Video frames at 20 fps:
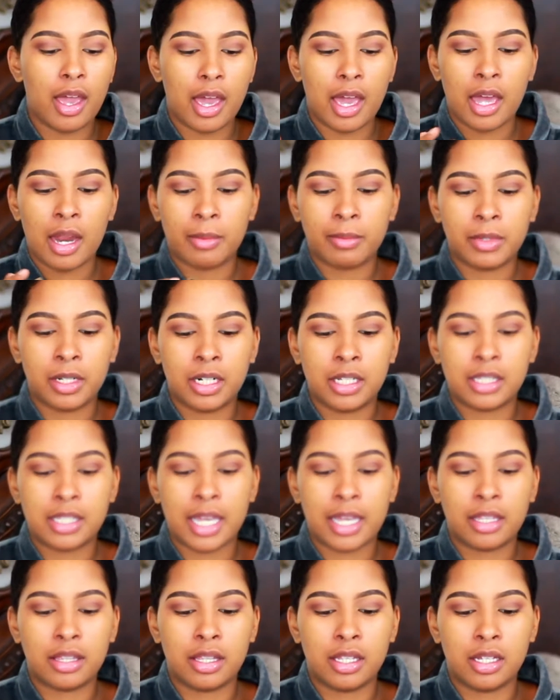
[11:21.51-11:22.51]
I'm gonna
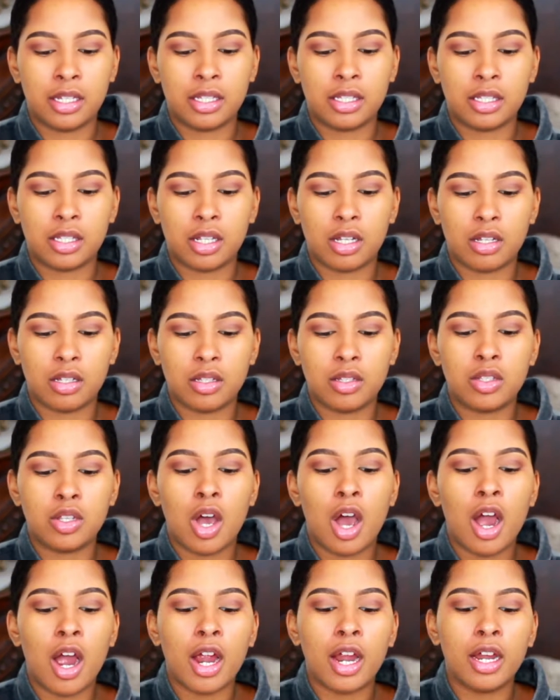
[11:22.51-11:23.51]
take this
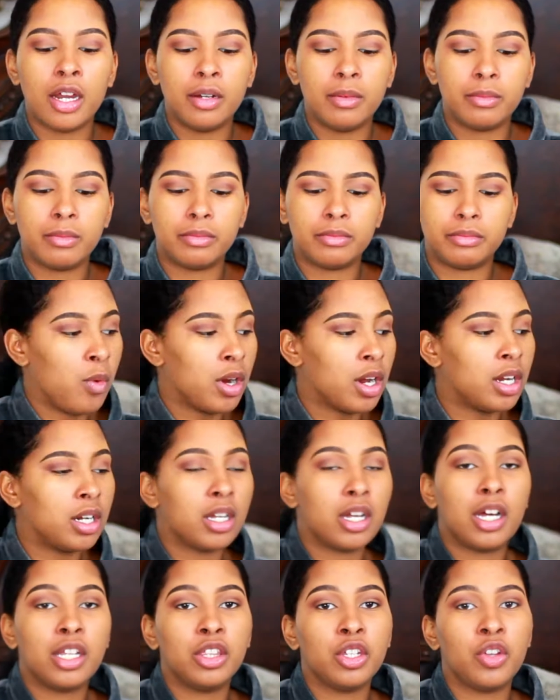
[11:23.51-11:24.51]
Tarte. We're gonna
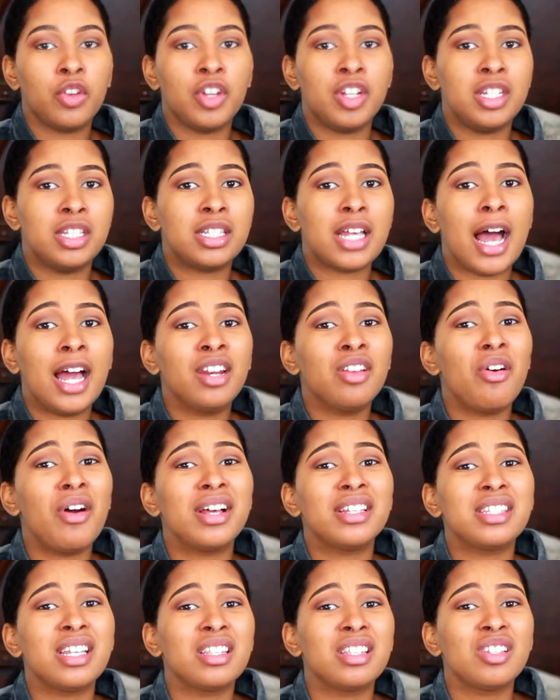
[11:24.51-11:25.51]
cut the crease. I know I
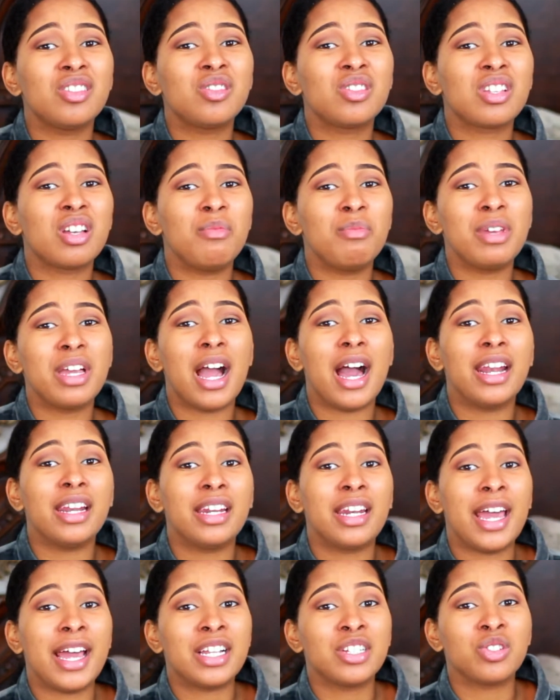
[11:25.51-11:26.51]
said this is gonna be kind of
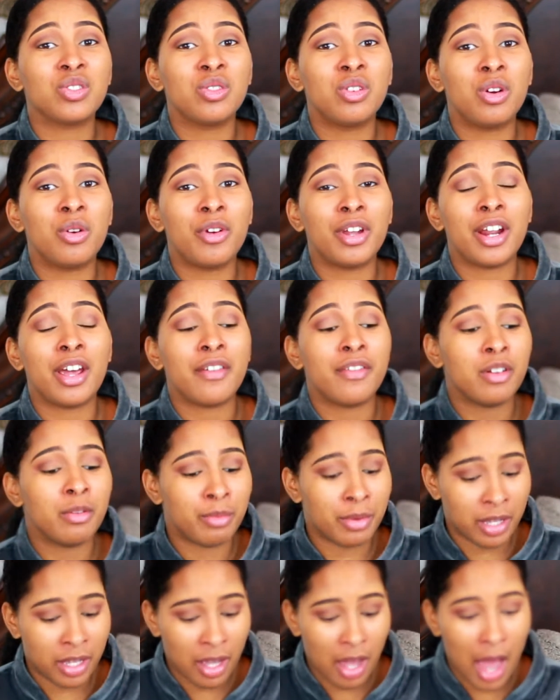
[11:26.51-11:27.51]
natural or whatever,
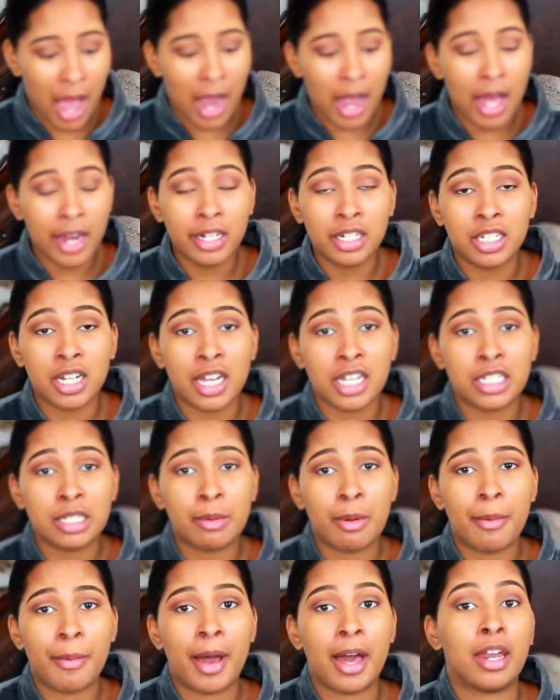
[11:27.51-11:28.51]
but I kind of changed
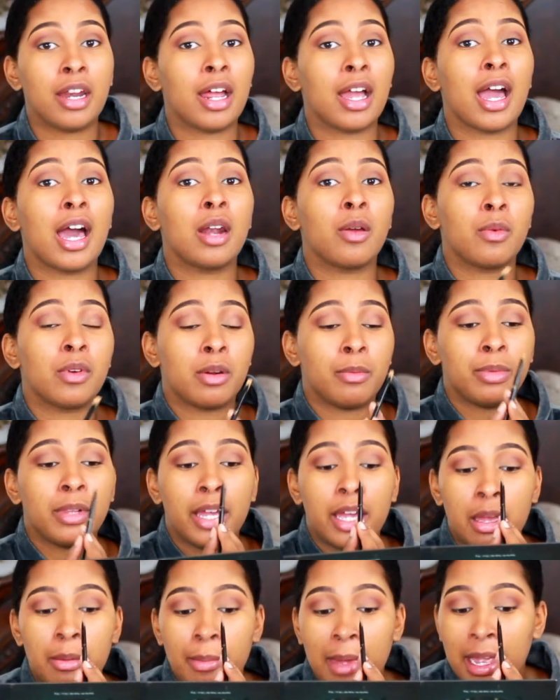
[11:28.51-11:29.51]
my mind. I kind of want to
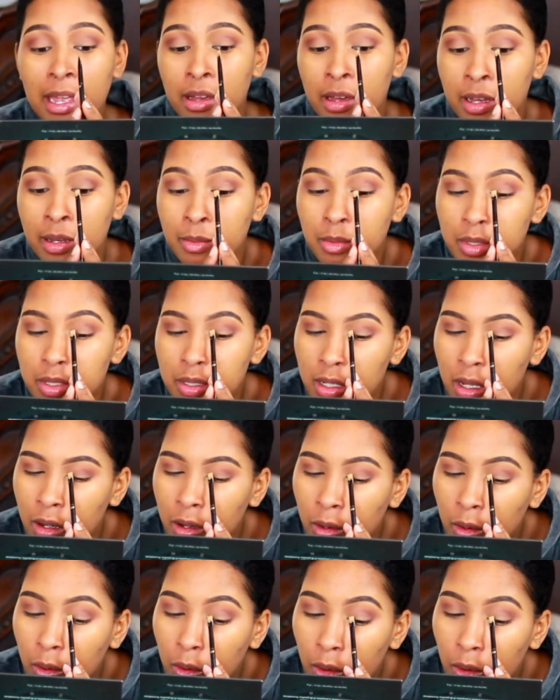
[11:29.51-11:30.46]
play in makeup, so.